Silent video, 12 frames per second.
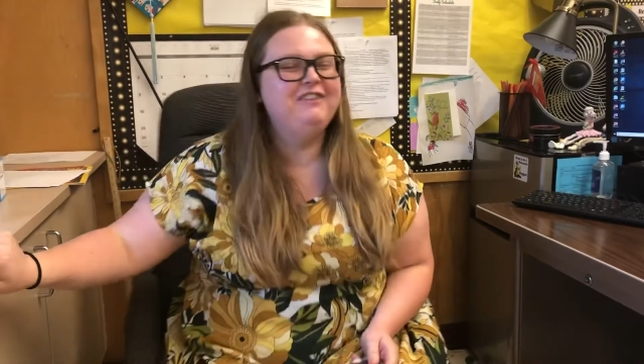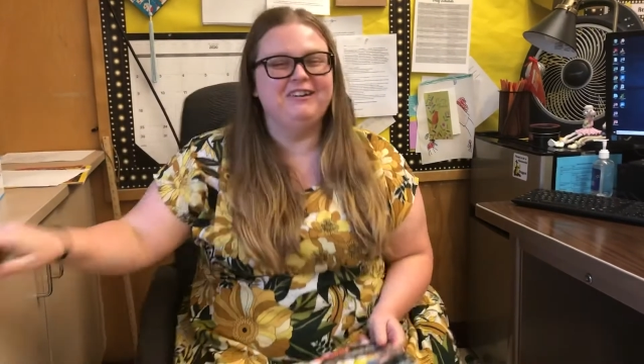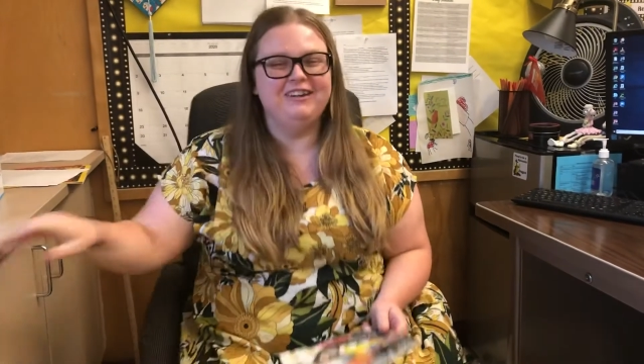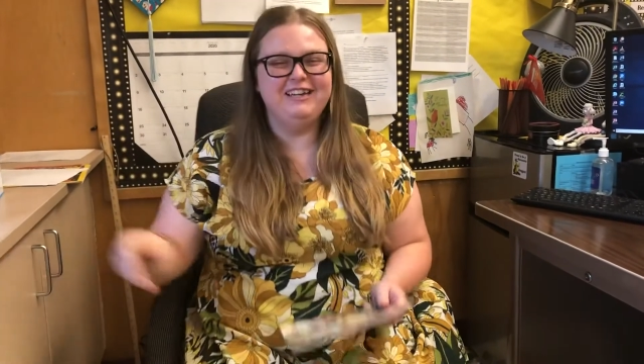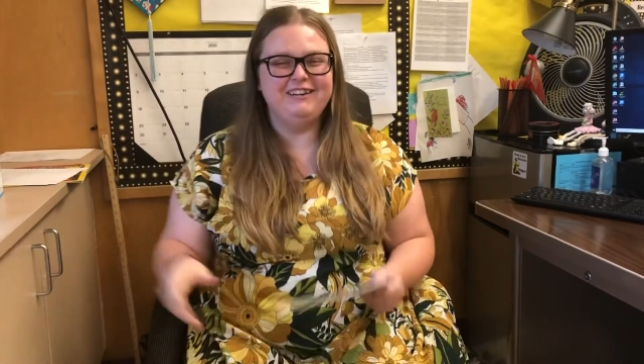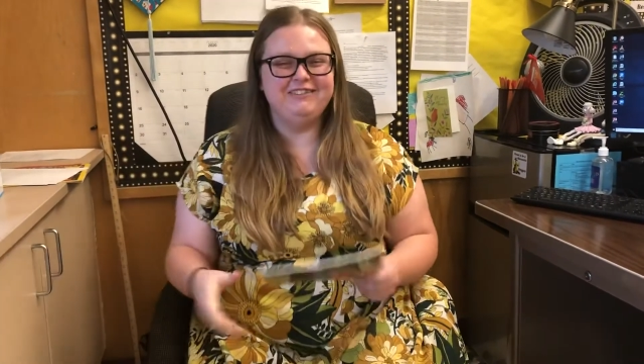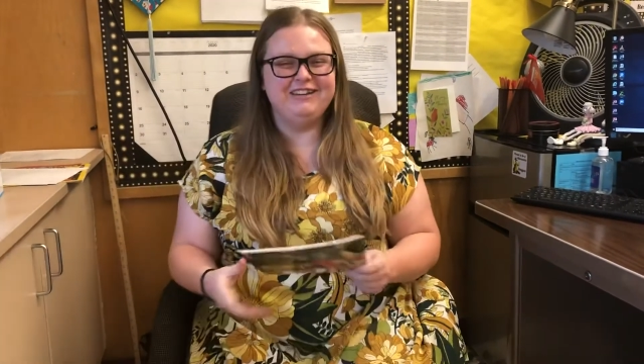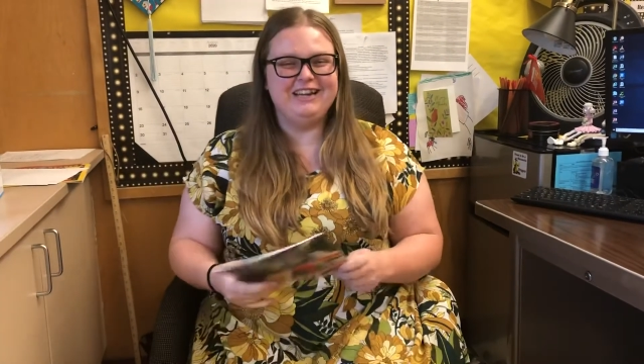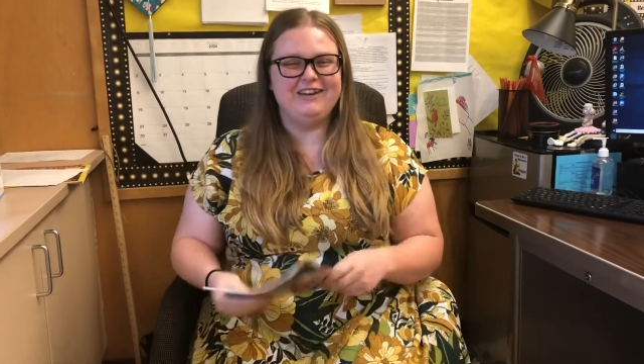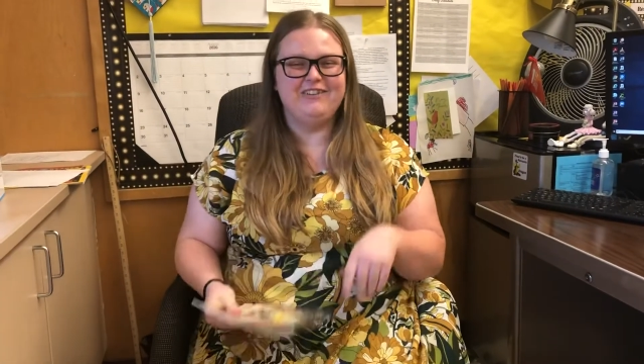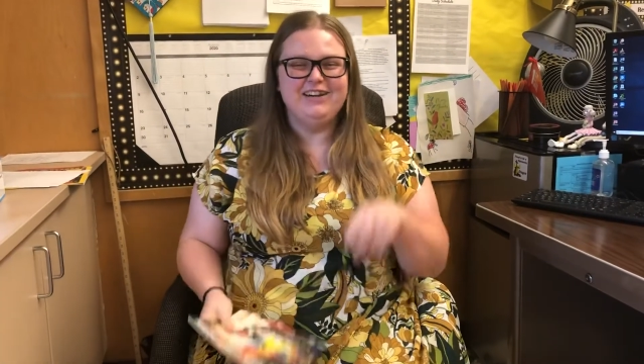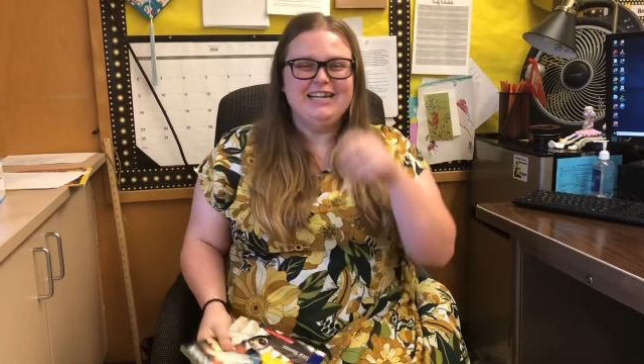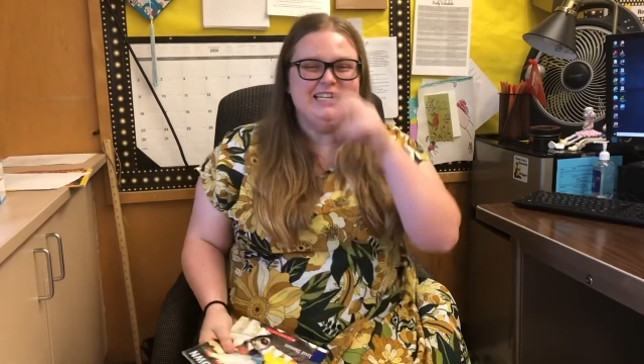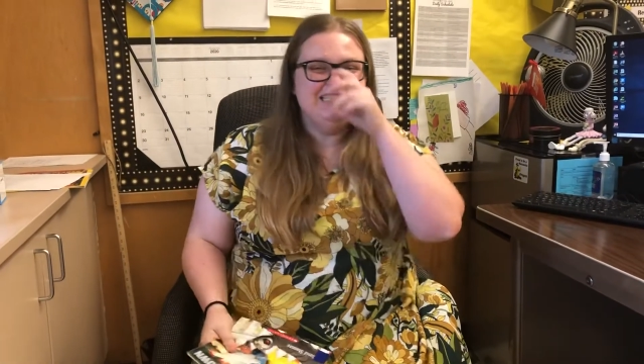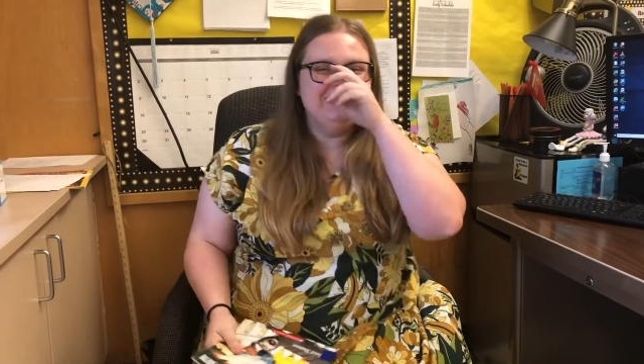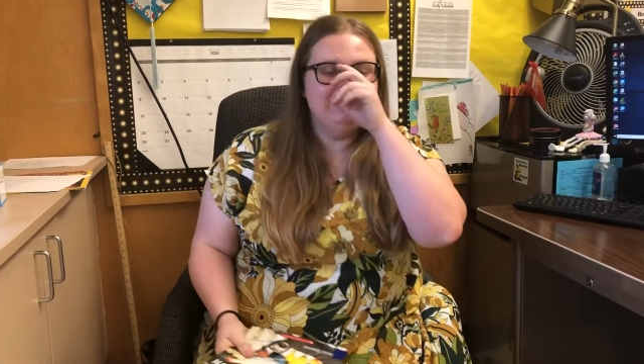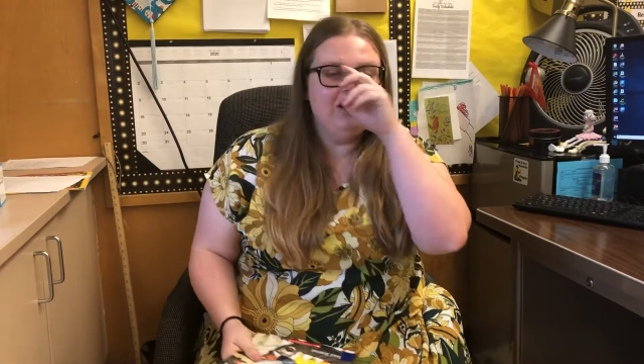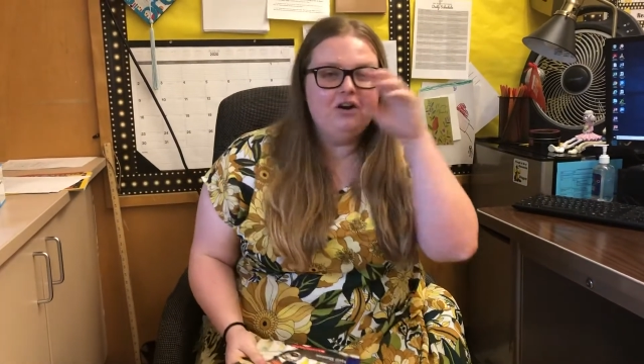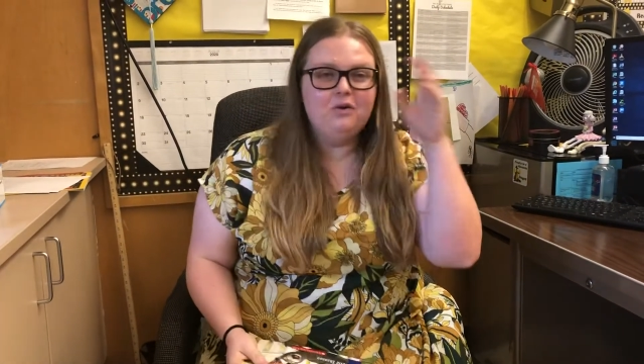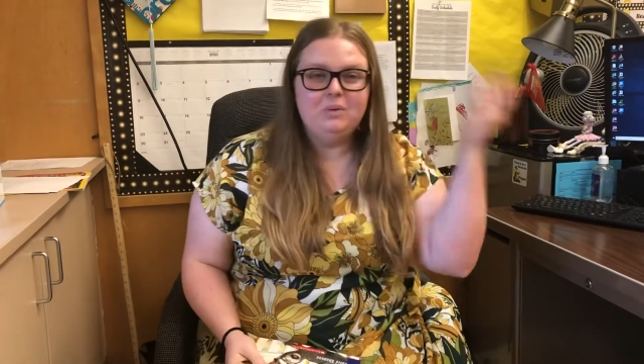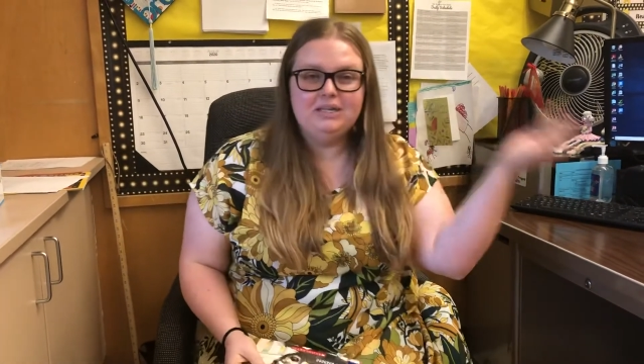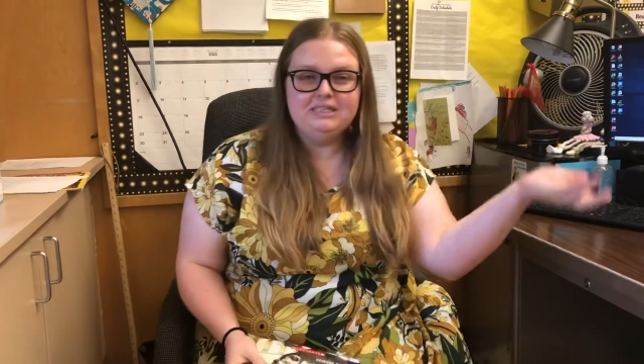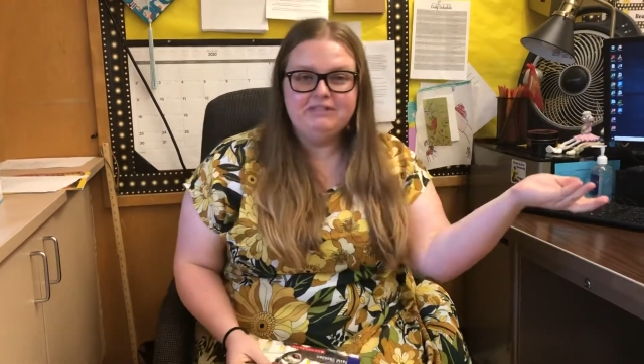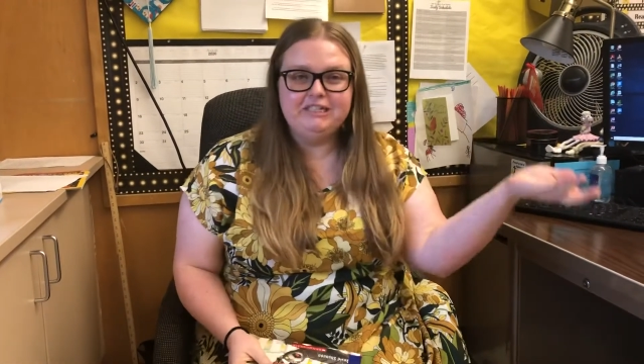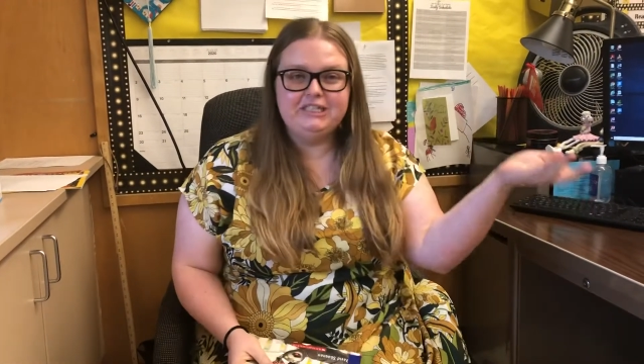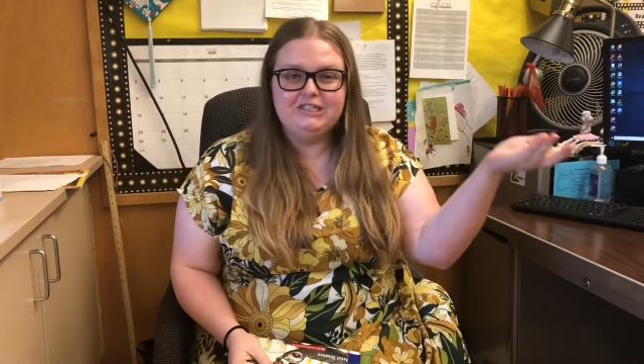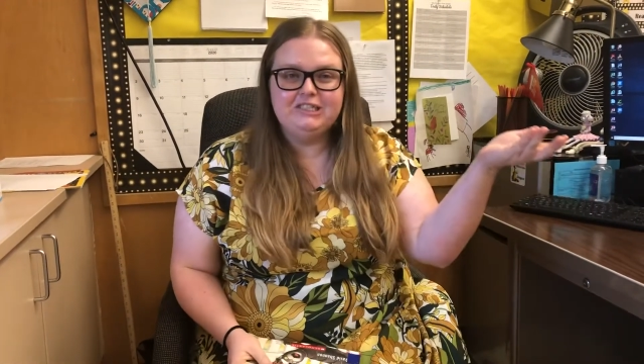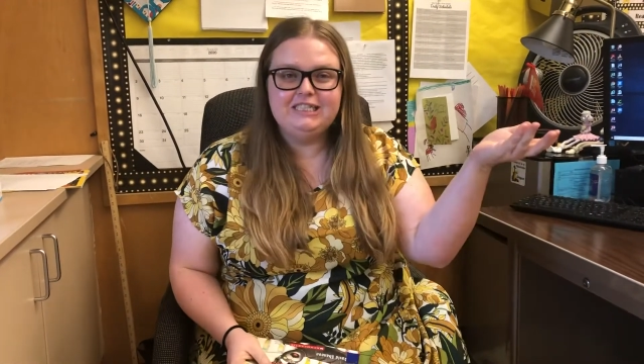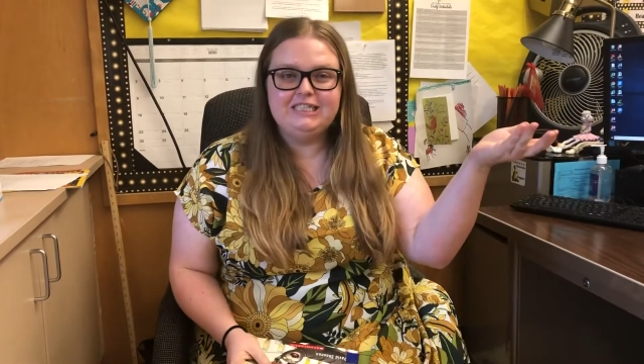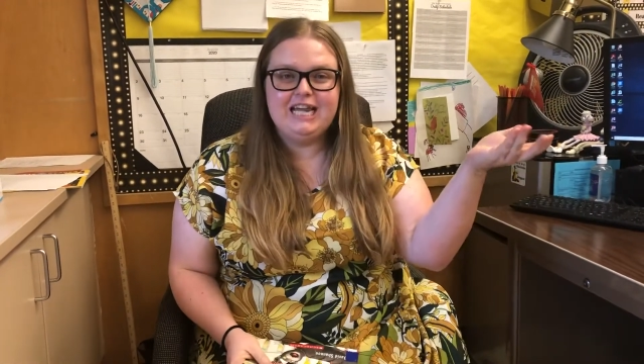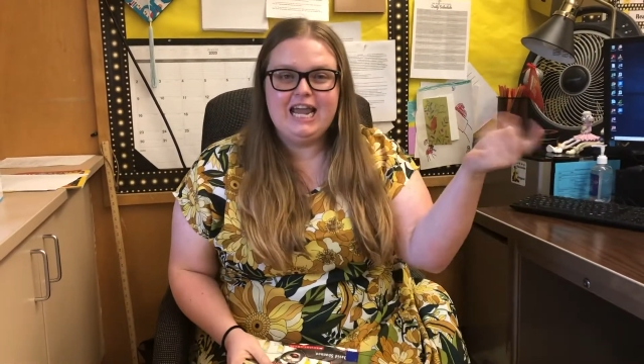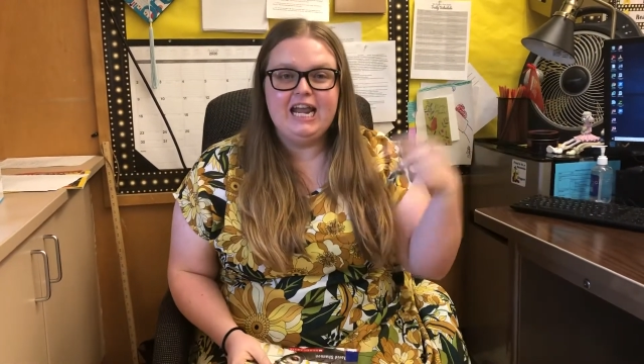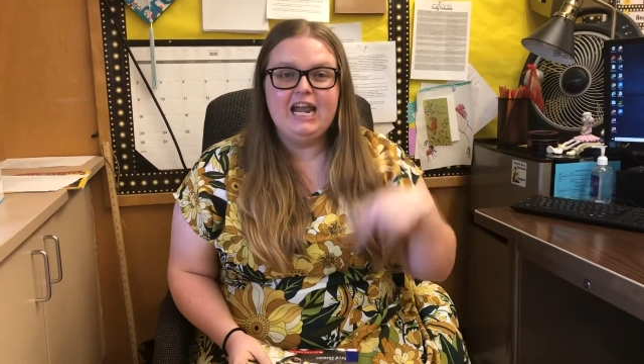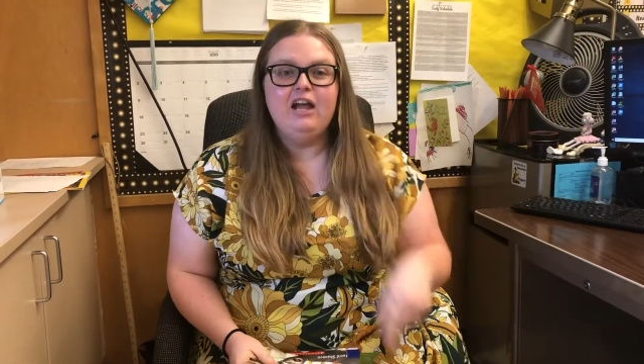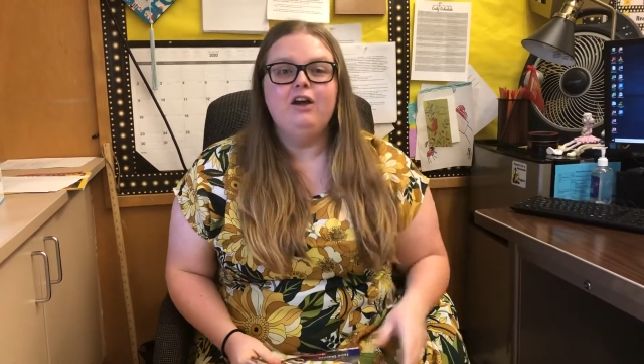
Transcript: well, here we go. So what did we do today?